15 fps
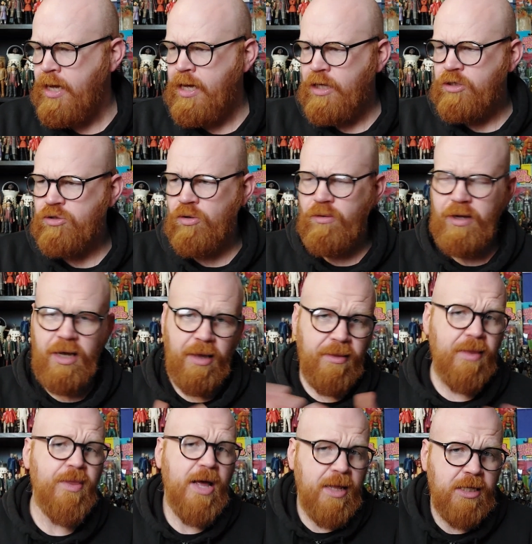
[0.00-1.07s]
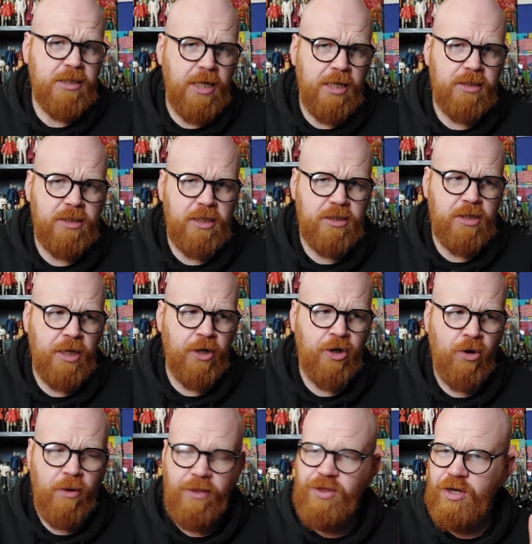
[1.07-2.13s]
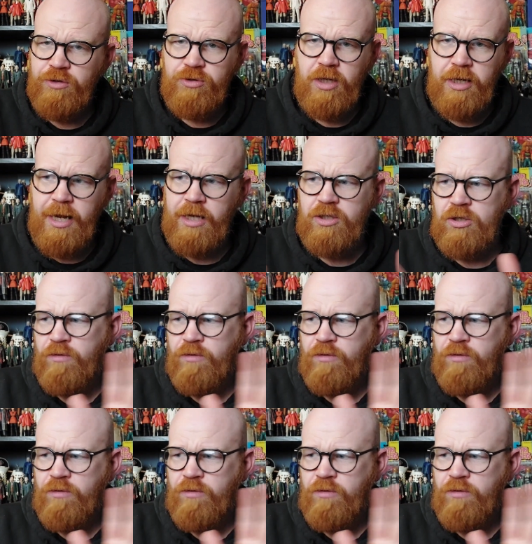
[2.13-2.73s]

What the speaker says: So that's kind of cool. I think it's really nice.